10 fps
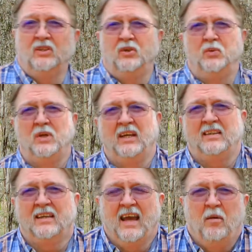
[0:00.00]
to take
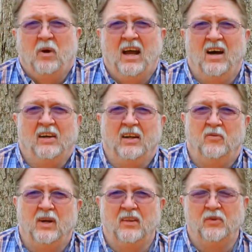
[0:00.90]
the camera out and
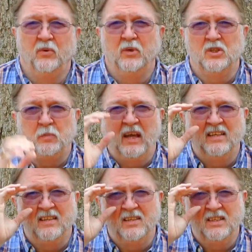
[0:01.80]
run it through its
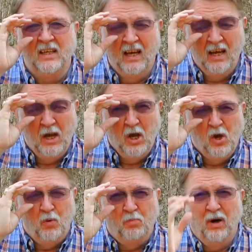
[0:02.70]
paces,
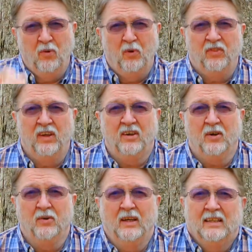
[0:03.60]
but with the
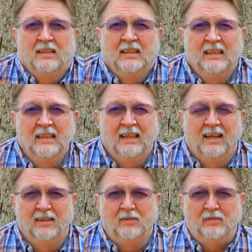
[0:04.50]
current
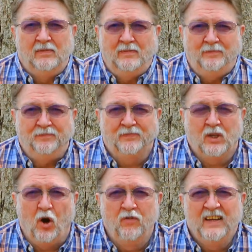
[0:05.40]

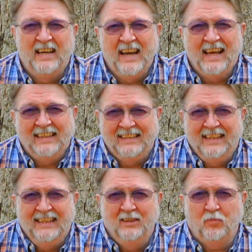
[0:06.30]

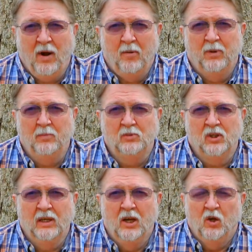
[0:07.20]
COVID-19 problems,
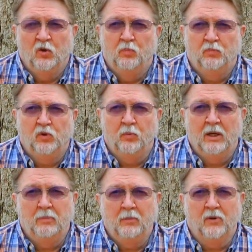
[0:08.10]
so
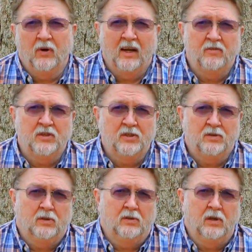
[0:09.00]
many people are out
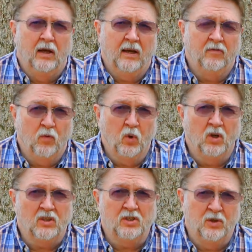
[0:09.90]
of
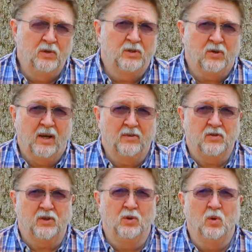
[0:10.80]
work, students are out of
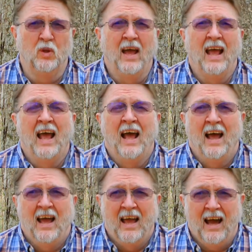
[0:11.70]
school.
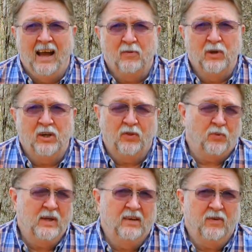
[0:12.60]
I went to
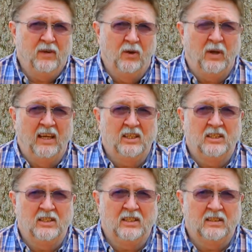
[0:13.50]
3 different
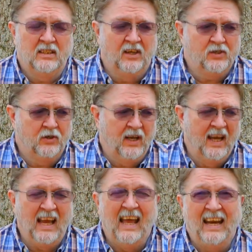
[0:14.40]
locations
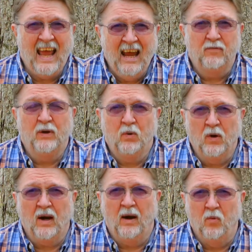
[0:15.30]
yesterday, and
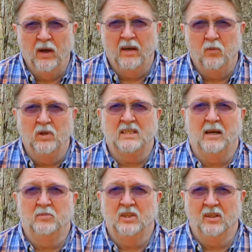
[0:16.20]
everywhere I went was
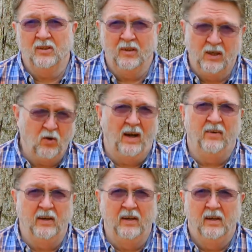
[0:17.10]
absolutely
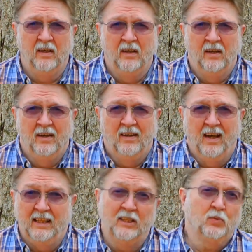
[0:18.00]
crowded.
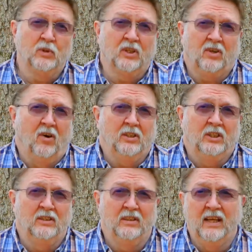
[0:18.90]
And this was the
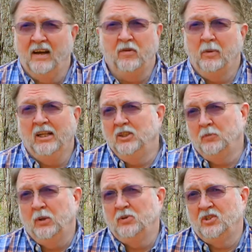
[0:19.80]
caution that everybody's
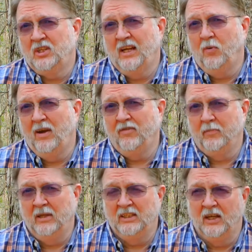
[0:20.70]
supposed to stay away
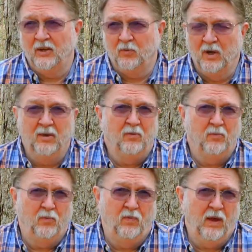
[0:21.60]
from each other. Well,
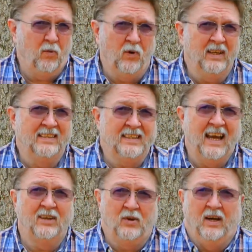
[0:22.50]
they weren't
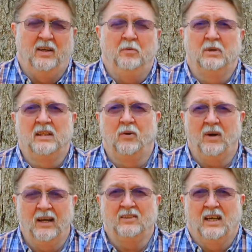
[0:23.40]
inside crowded, but they were
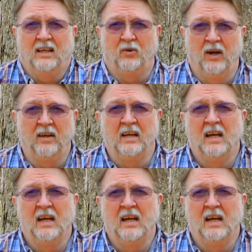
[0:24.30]
outside crowded.